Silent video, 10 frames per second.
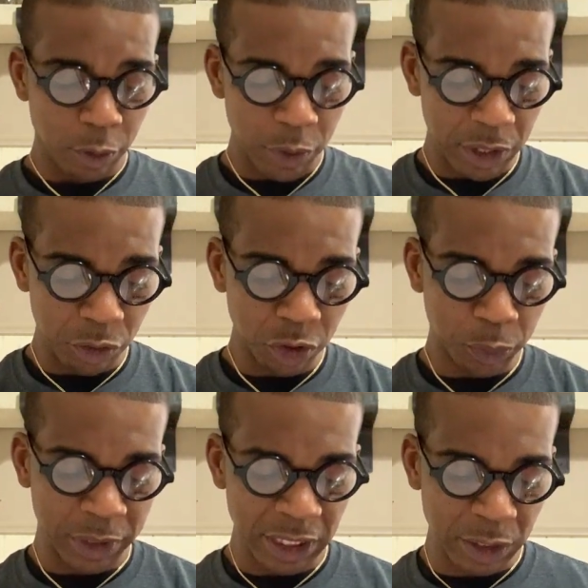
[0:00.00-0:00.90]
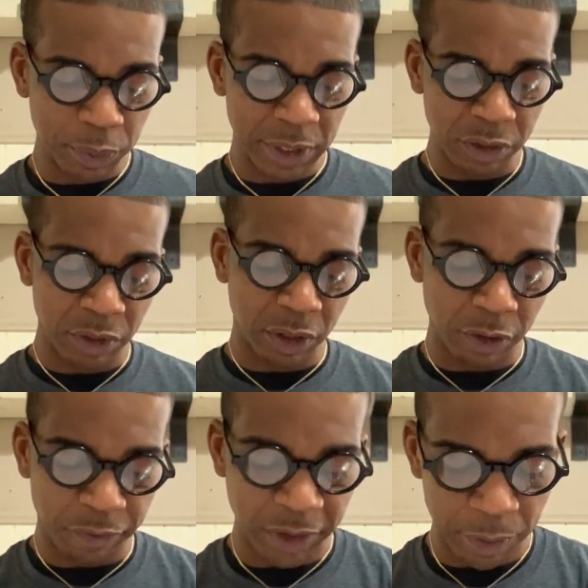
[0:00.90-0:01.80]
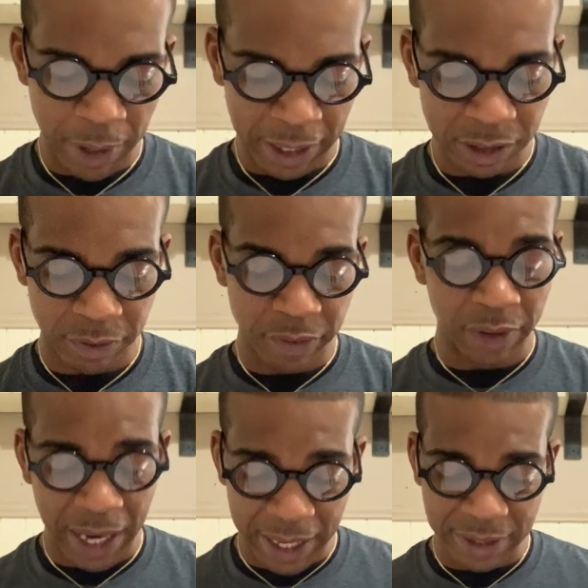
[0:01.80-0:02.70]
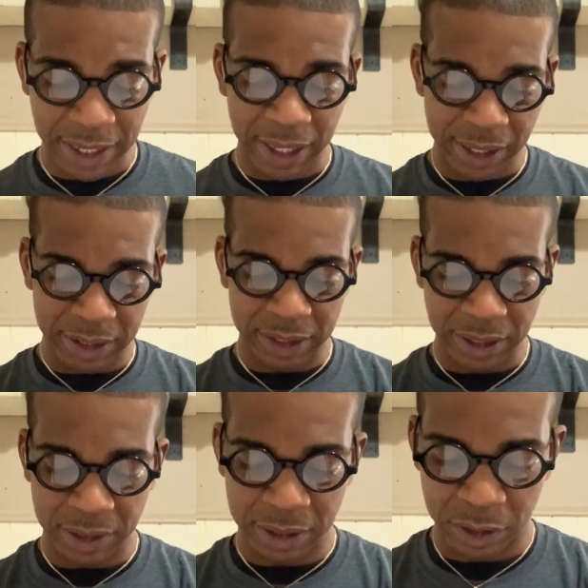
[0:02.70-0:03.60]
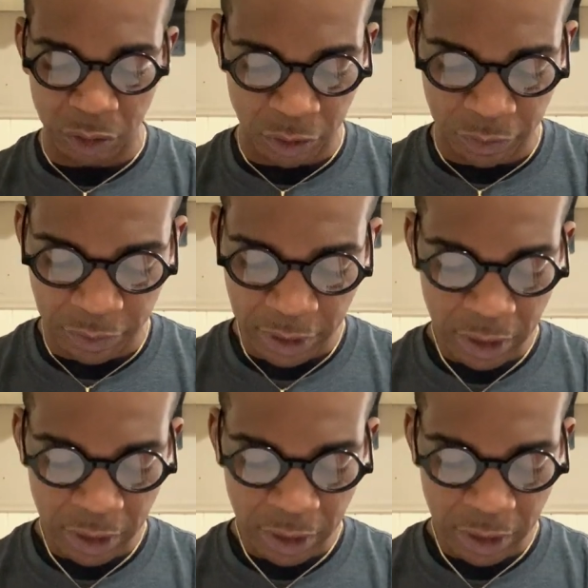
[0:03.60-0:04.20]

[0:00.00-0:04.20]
We used participants' critical feedback to revise our Healing Justice Youth